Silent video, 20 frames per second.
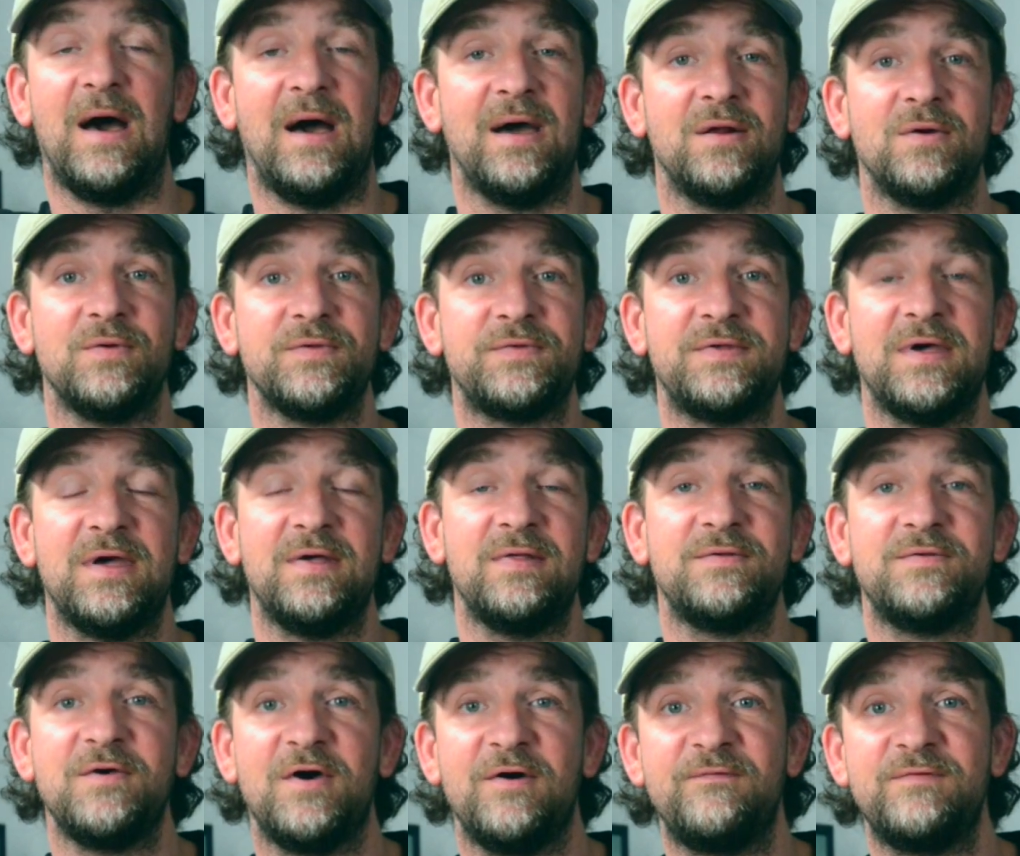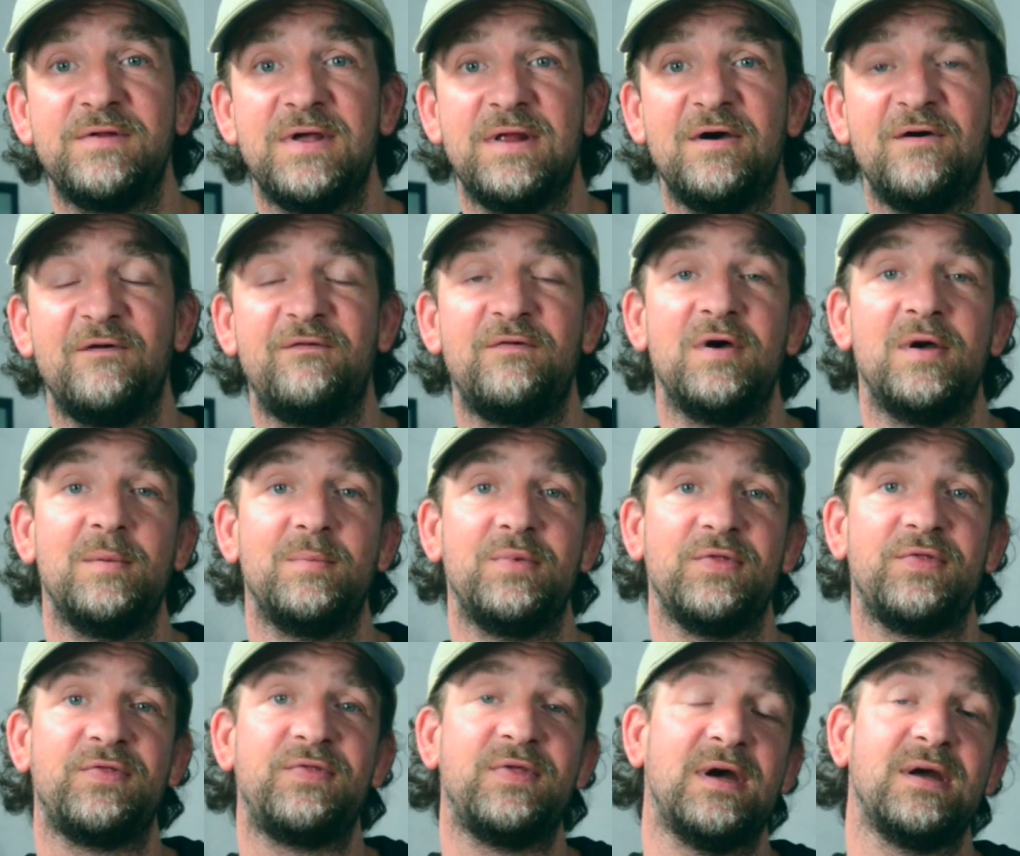I don't say this often enough,
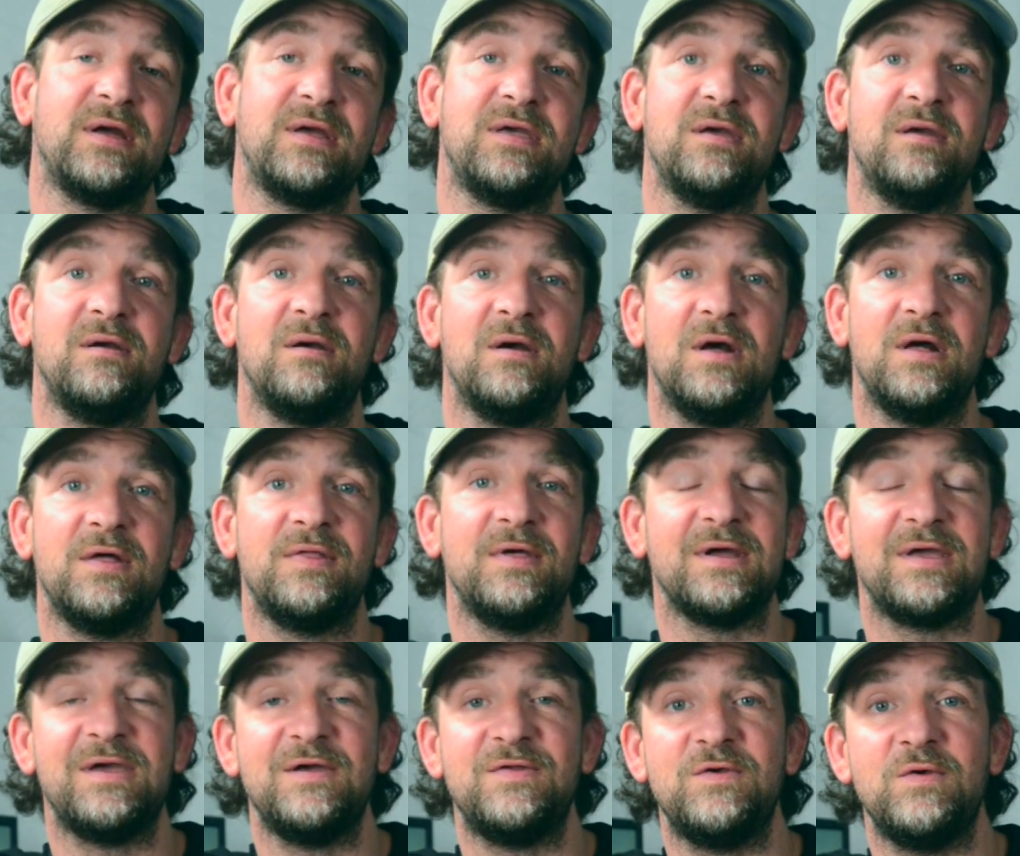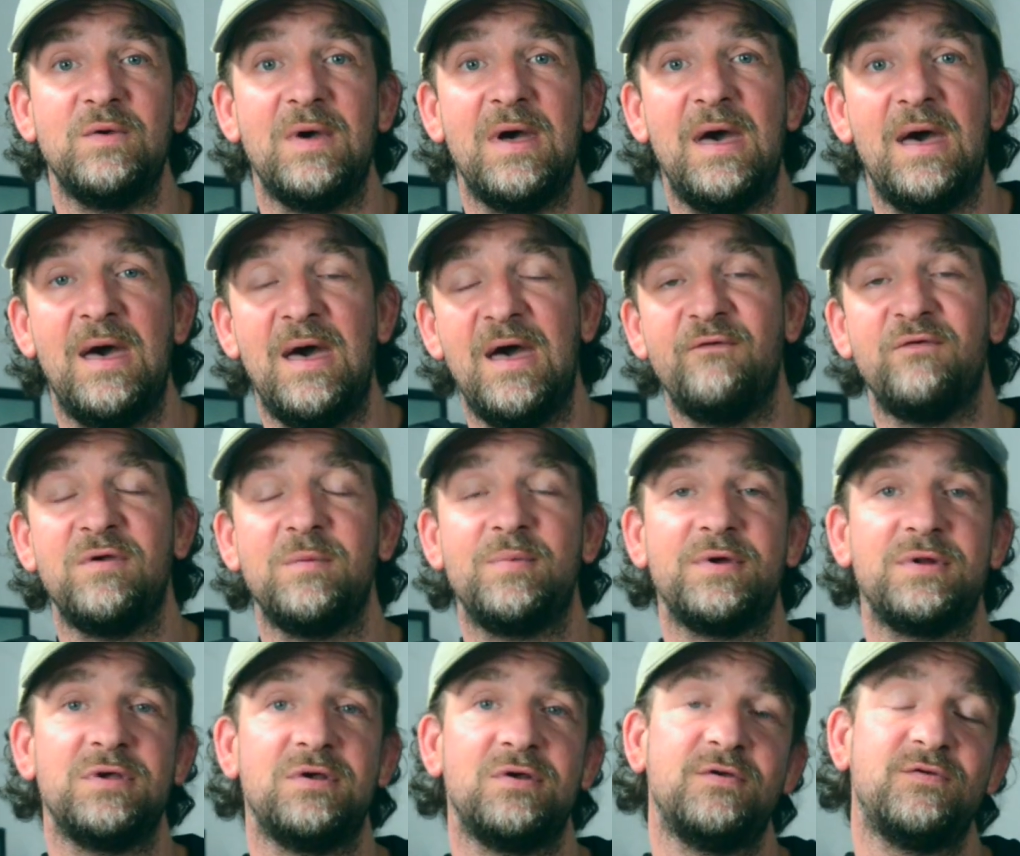but thank you. Thank you to
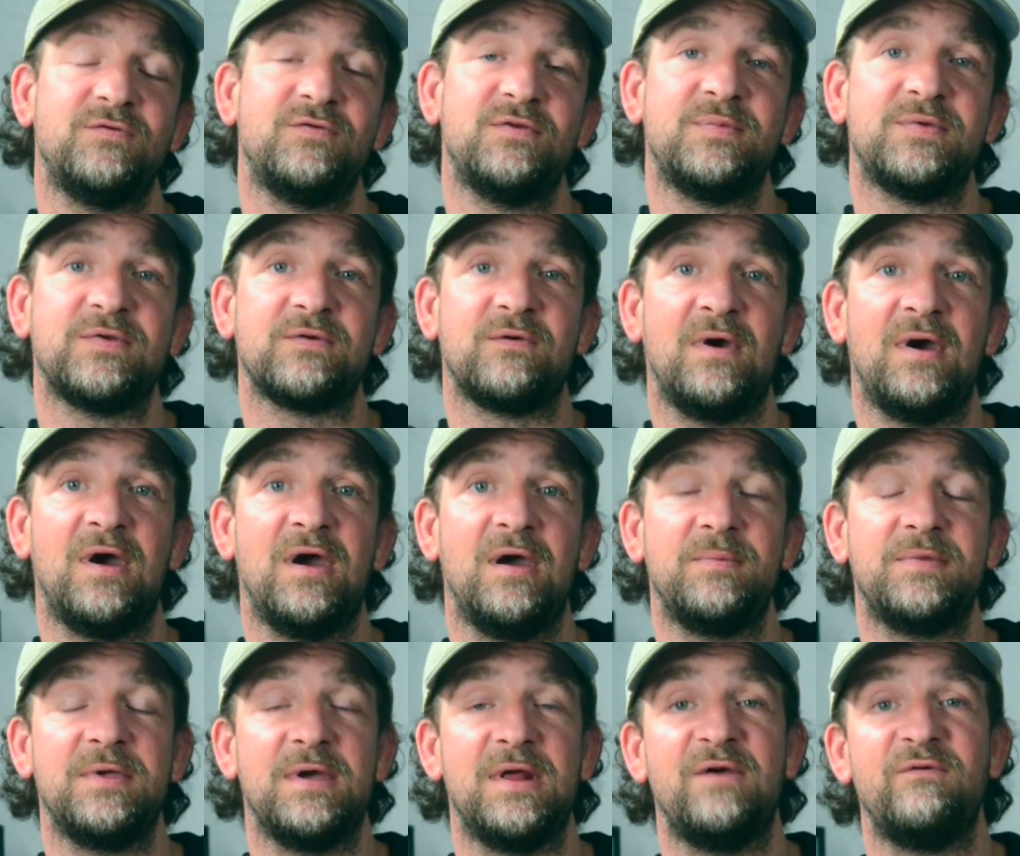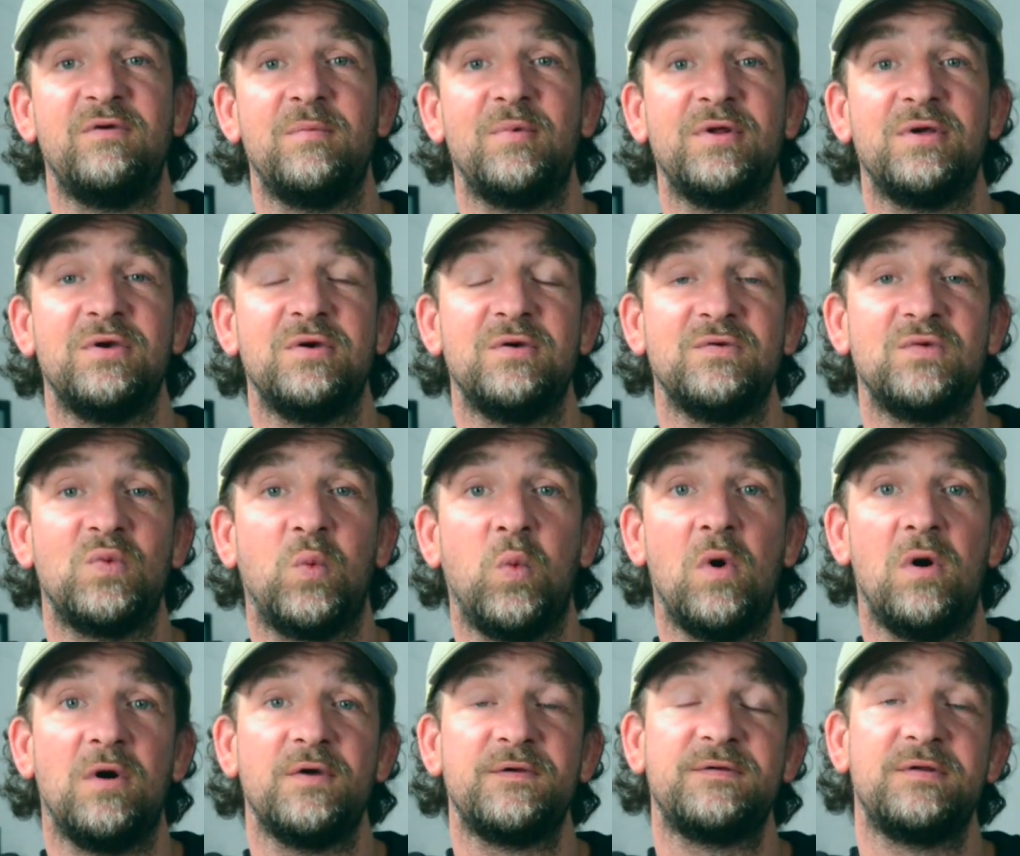everybody who's subscribed and everybody who's
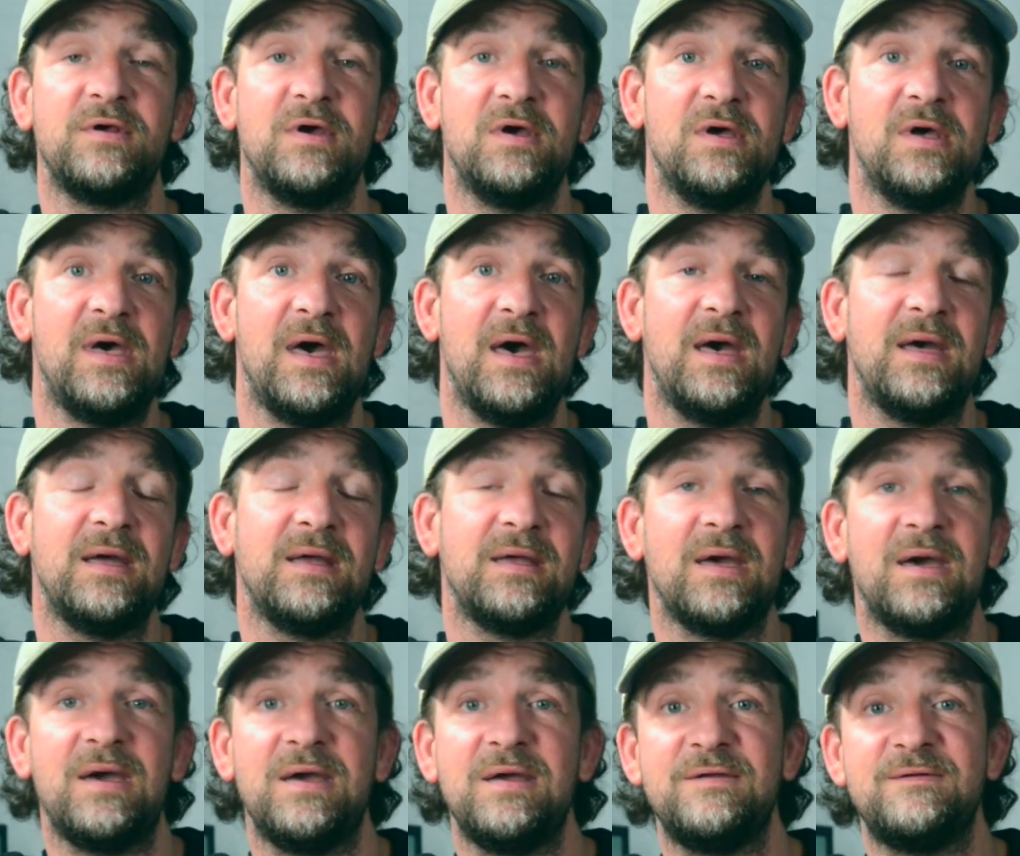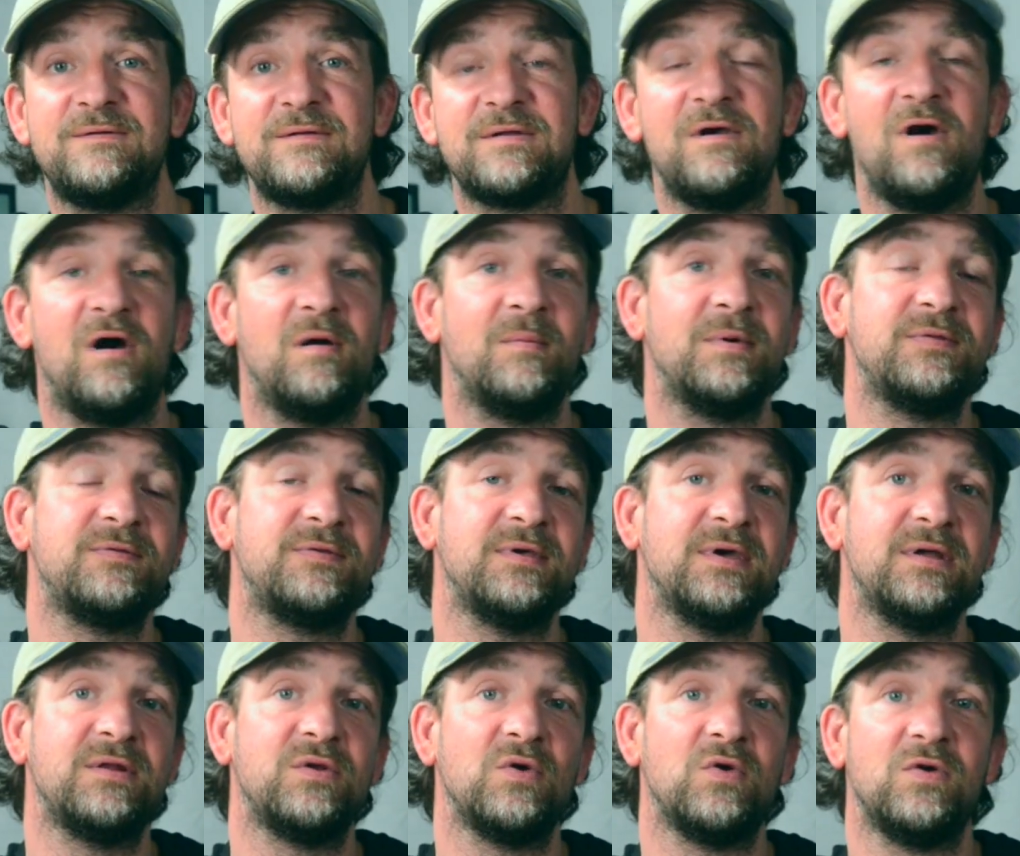watched, engaged,
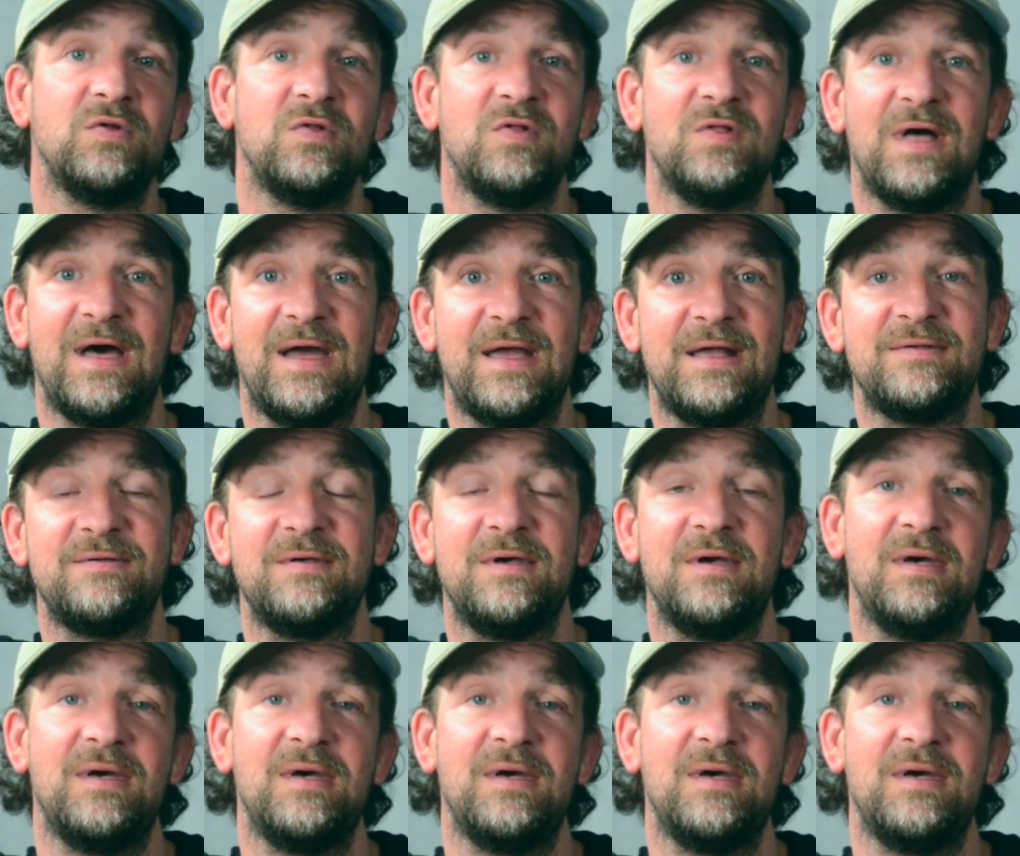commented or liked